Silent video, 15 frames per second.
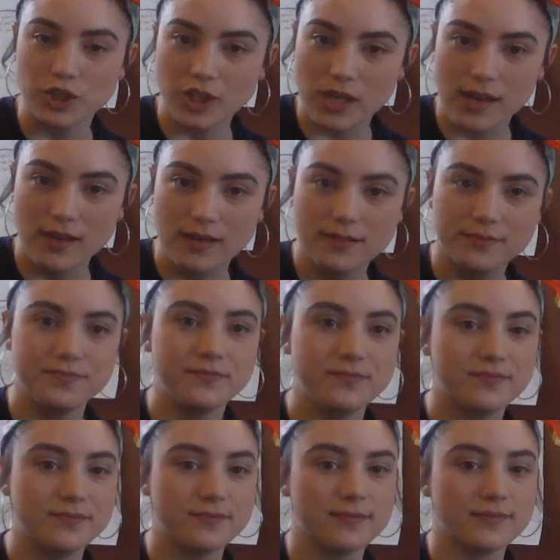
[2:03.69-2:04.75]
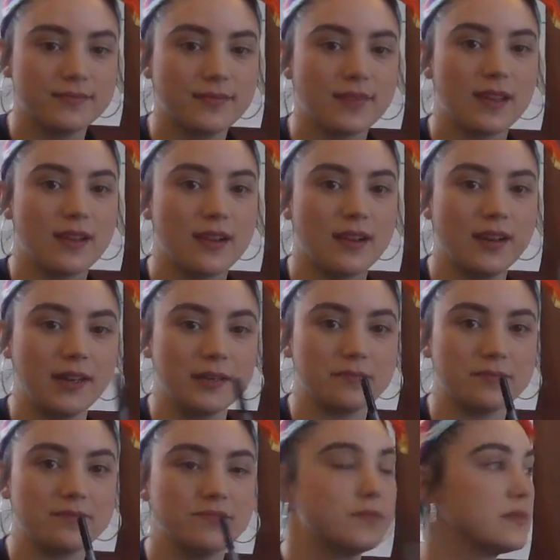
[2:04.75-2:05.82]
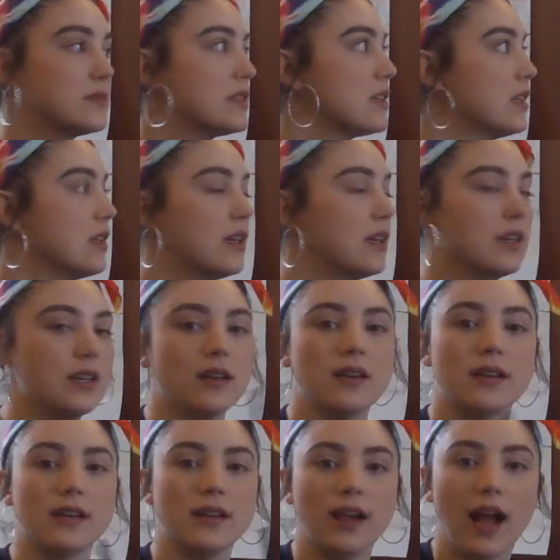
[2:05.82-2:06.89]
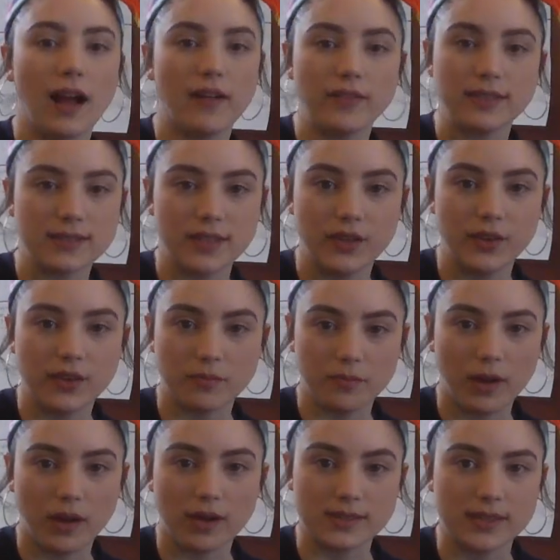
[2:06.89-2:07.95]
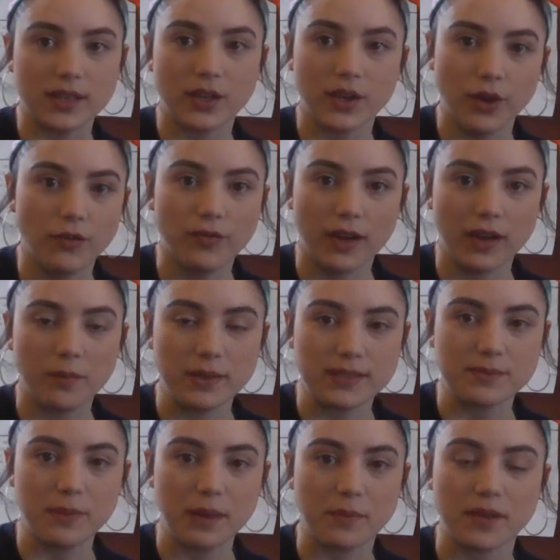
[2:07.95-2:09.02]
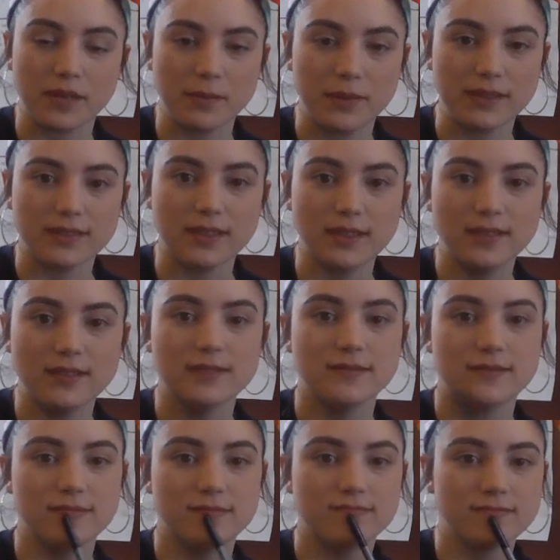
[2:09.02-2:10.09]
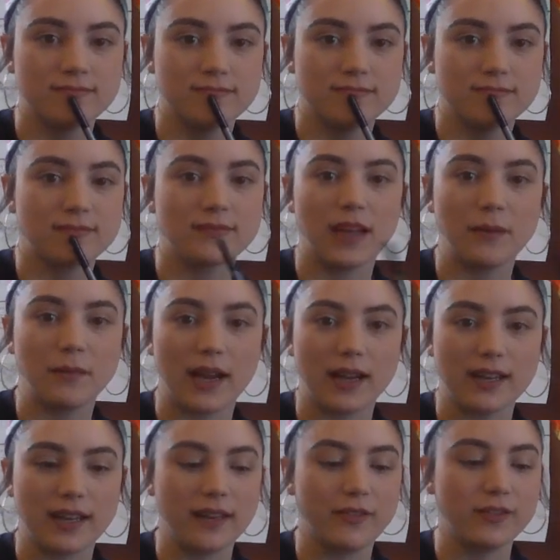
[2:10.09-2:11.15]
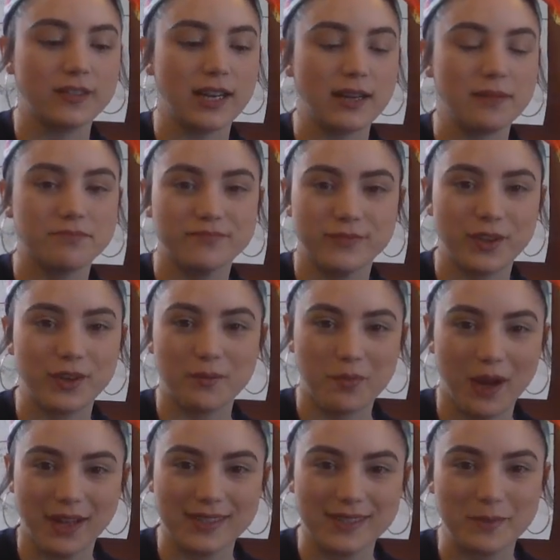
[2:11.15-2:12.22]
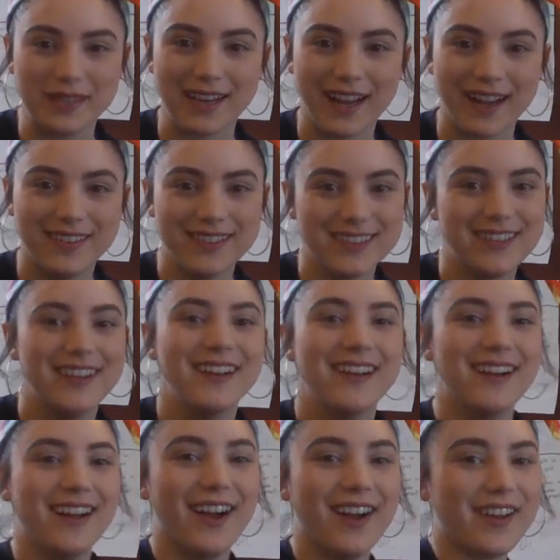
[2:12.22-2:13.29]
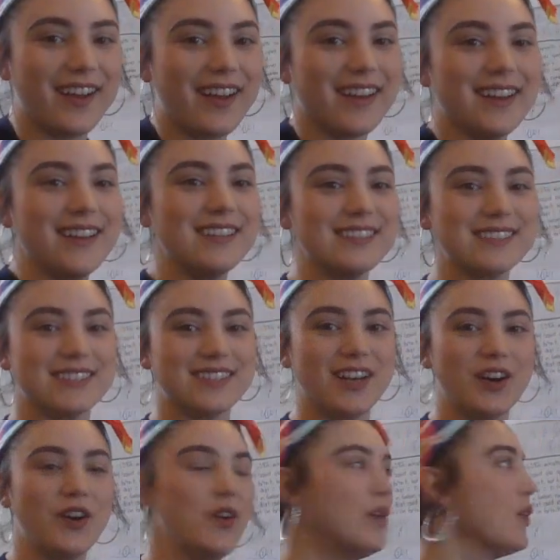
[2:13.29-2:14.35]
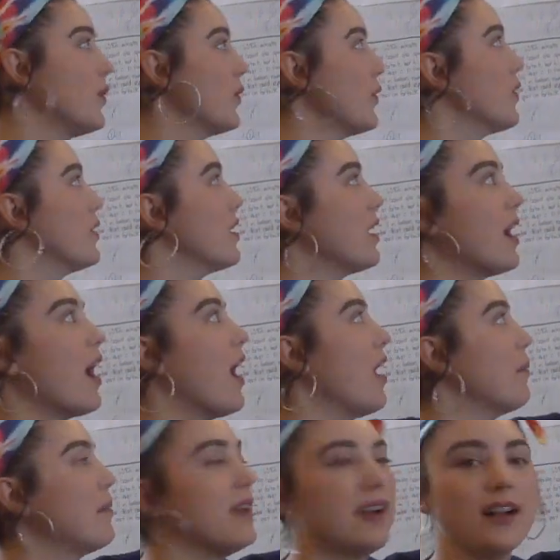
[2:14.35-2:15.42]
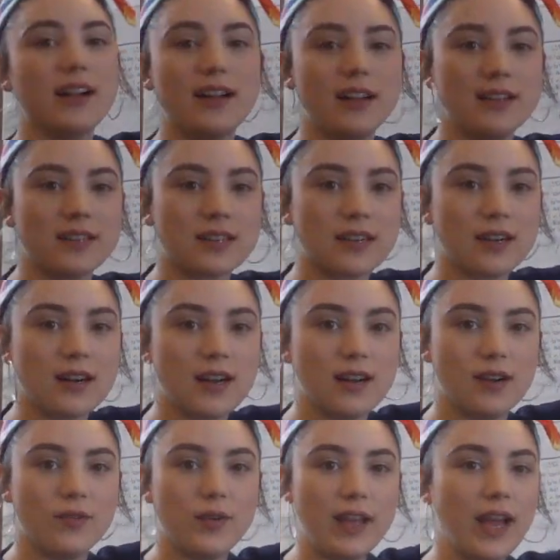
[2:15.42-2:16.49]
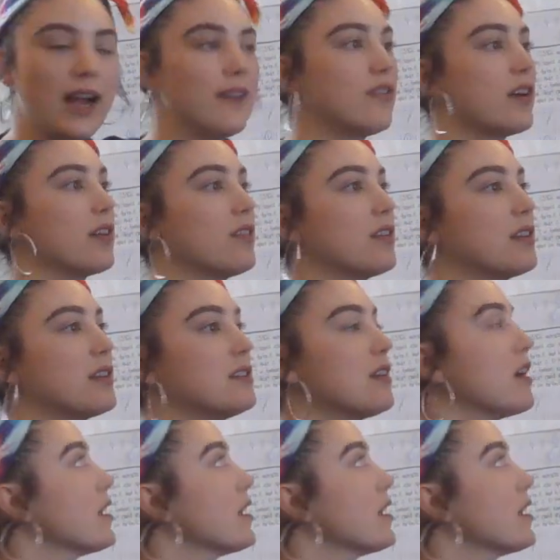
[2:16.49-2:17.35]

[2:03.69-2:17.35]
would ya? All right. Obviously, you can pause and go find a piece of paper and a pencil. I'm not going to give you time. You can pause me now. Okay, so up here, we have our learning